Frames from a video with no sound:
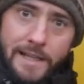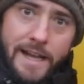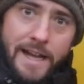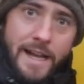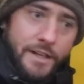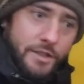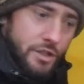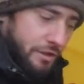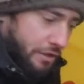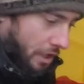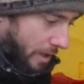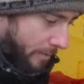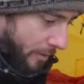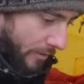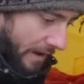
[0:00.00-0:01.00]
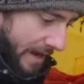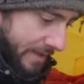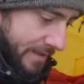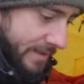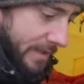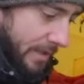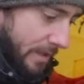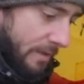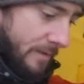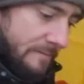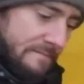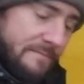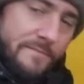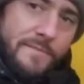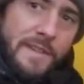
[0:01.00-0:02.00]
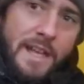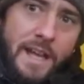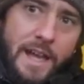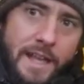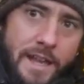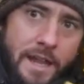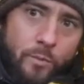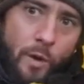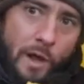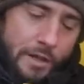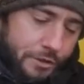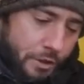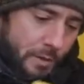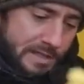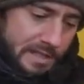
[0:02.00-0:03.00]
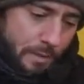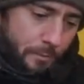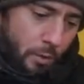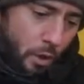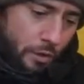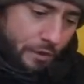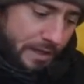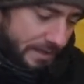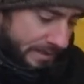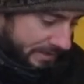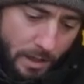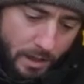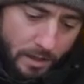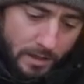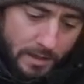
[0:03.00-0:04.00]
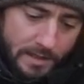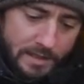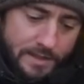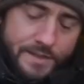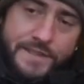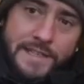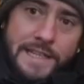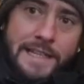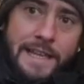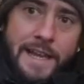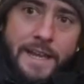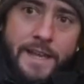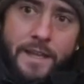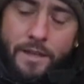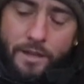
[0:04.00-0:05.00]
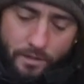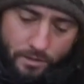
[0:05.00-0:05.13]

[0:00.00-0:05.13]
large thermarest and then what I'll do is I'll put this Z Lite